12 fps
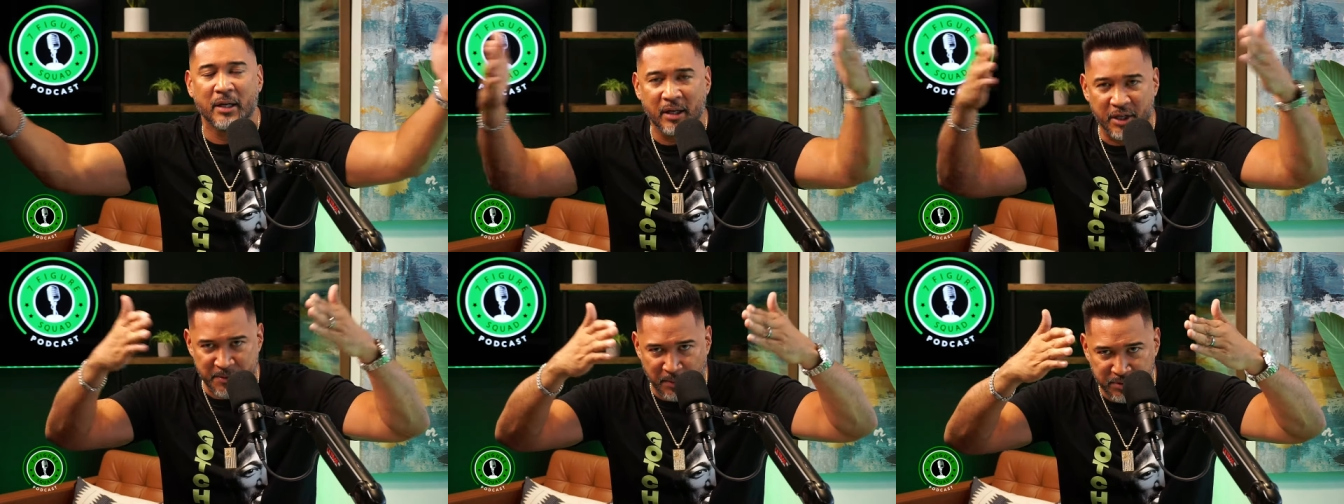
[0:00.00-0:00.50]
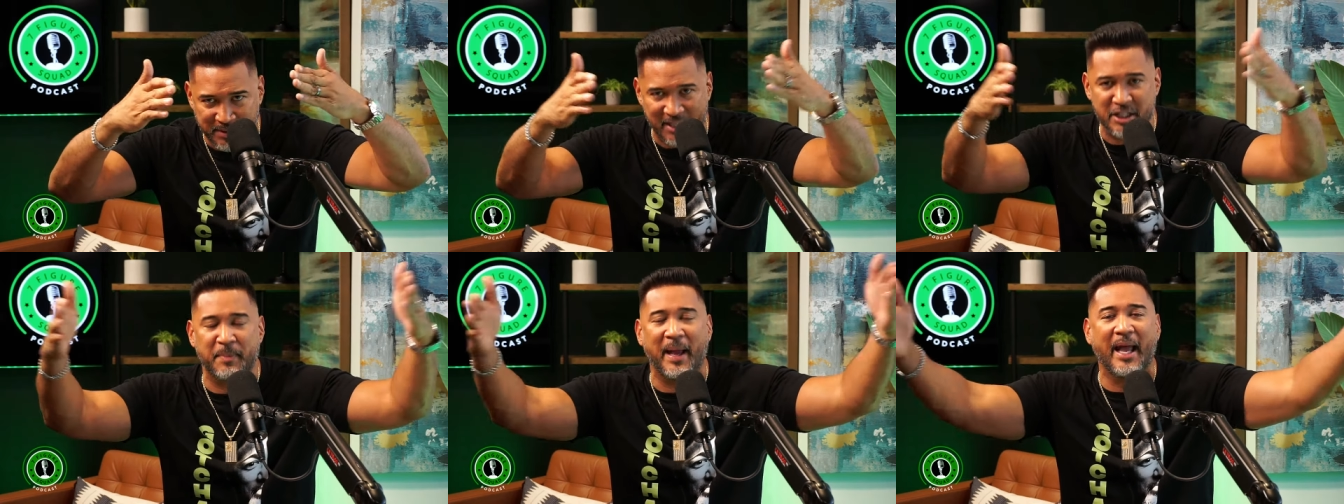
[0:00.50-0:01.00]
You're supposed to
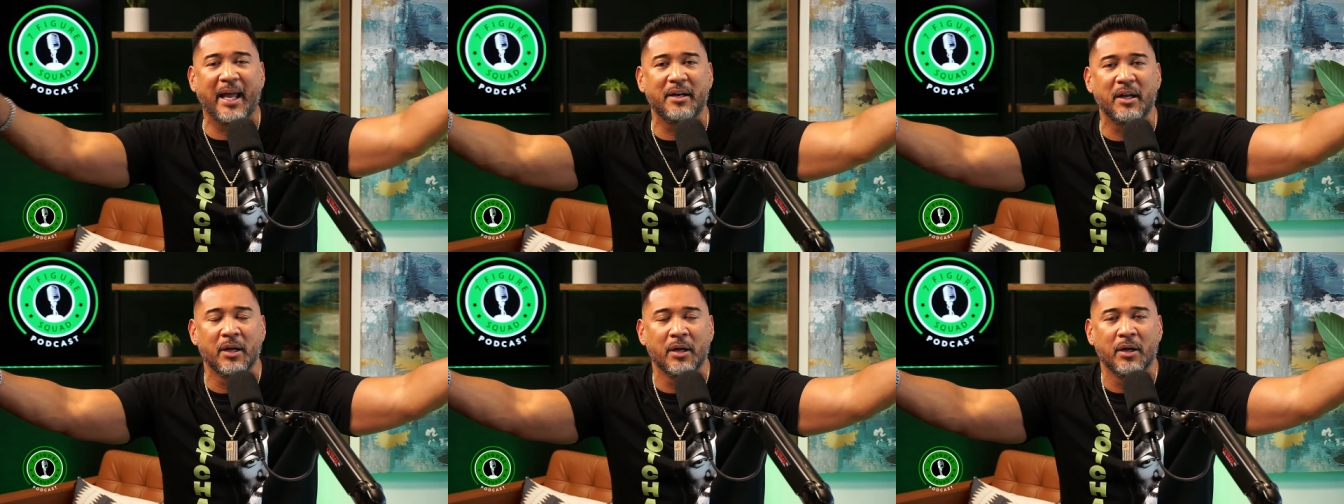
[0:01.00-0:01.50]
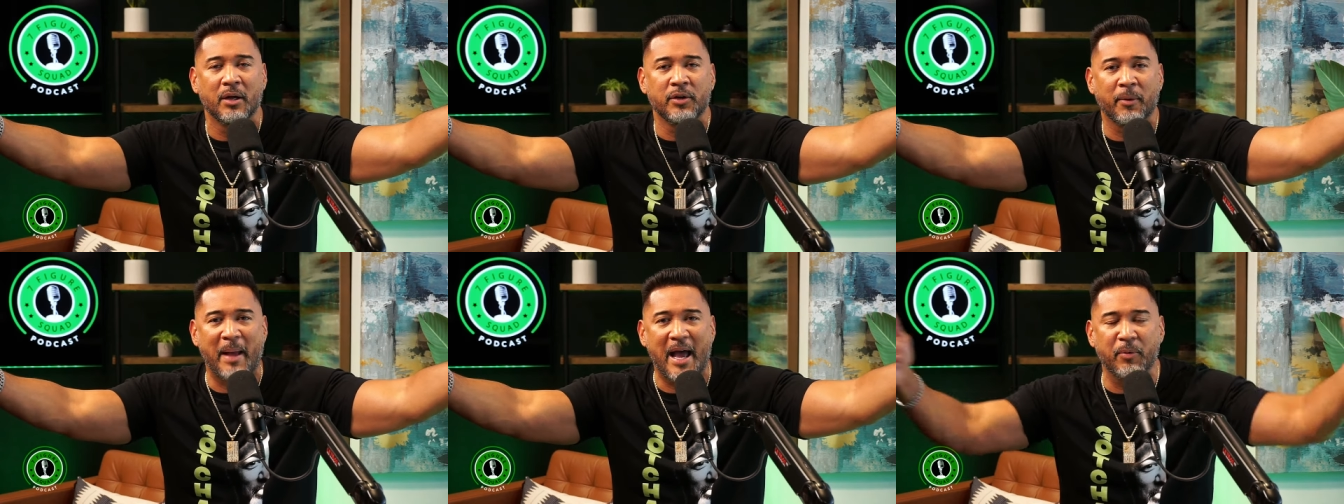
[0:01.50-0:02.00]
expand your
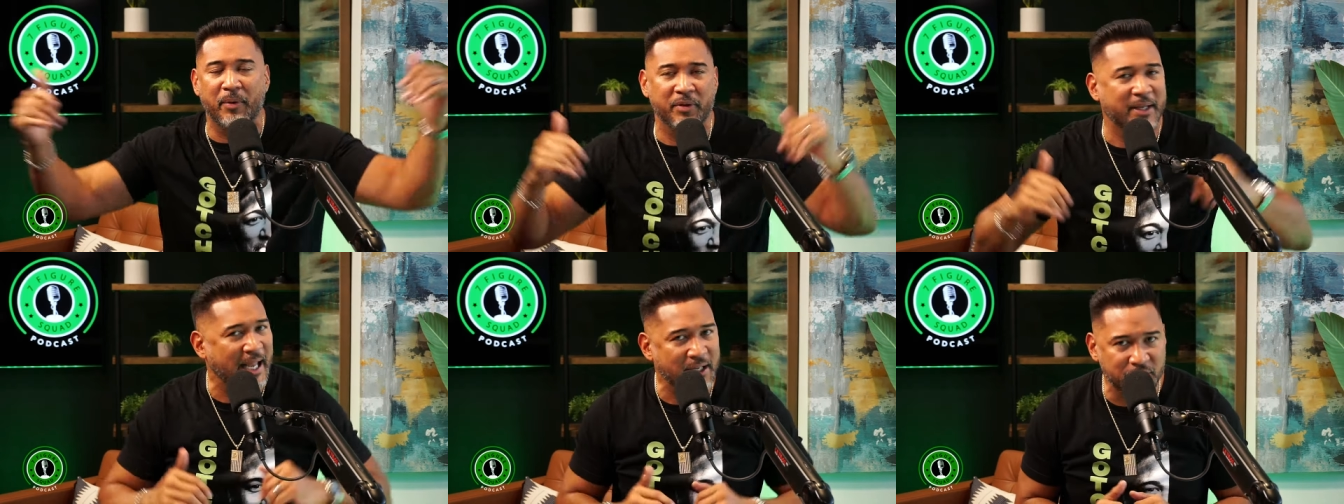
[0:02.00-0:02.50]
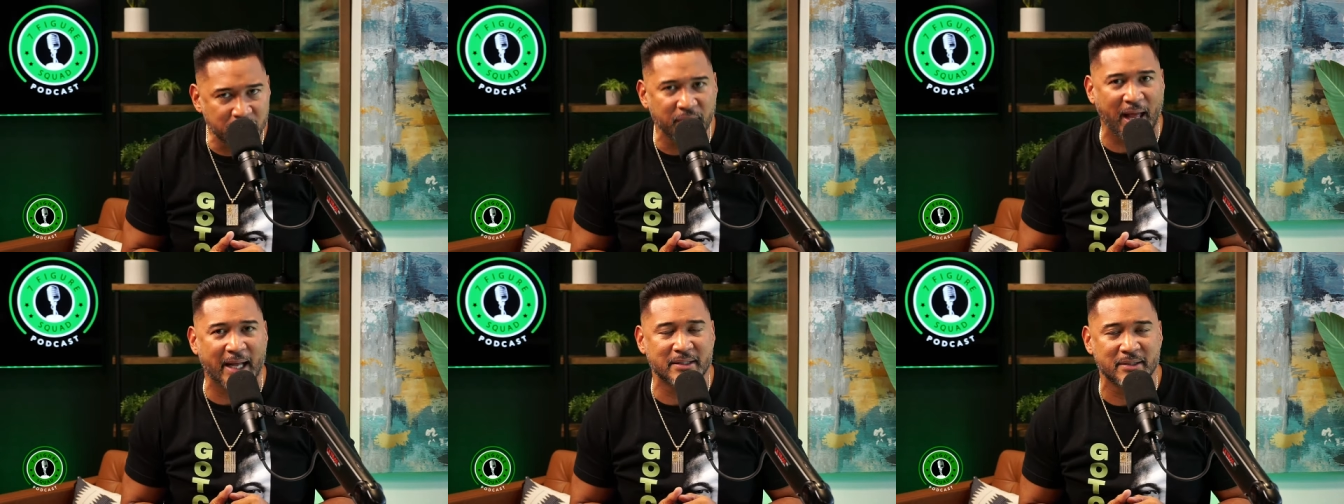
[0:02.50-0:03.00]
bandwidth. You can't do
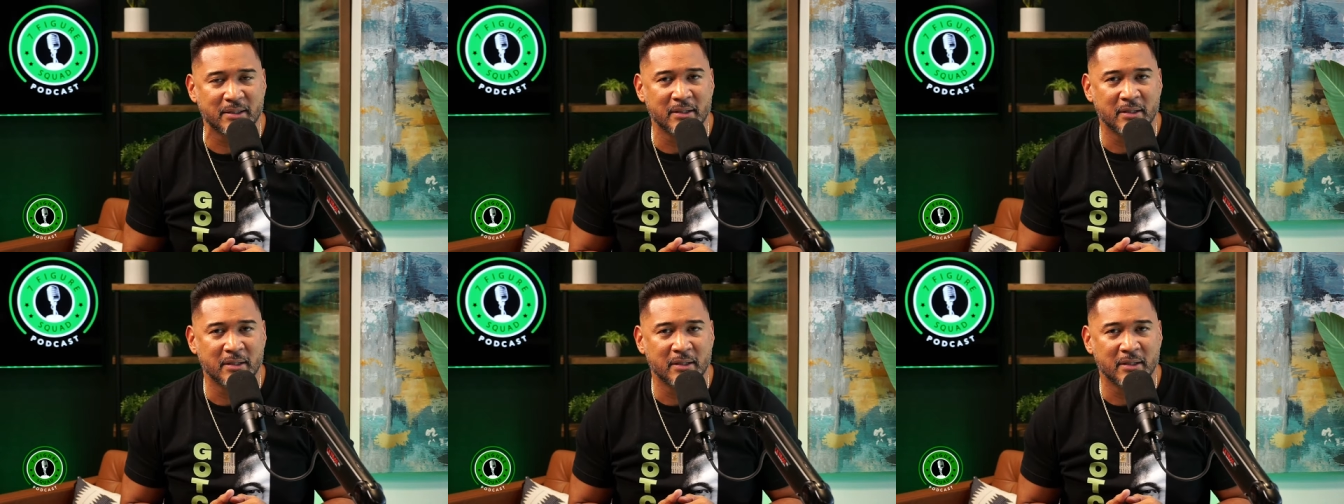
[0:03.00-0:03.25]
that